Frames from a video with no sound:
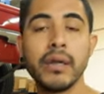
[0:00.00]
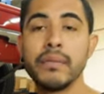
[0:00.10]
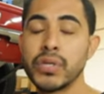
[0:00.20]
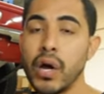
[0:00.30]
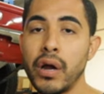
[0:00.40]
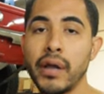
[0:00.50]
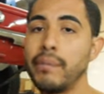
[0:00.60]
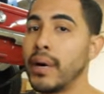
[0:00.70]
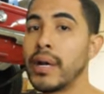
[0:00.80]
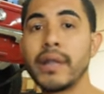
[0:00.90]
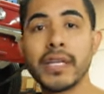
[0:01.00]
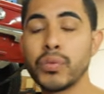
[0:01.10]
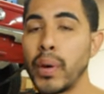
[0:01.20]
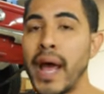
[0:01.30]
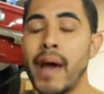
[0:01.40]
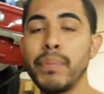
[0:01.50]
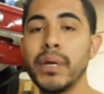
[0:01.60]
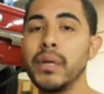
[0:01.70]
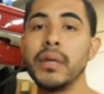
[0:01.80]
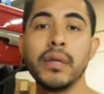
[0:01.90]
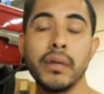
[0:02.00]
I'm sorry, but this is what happened.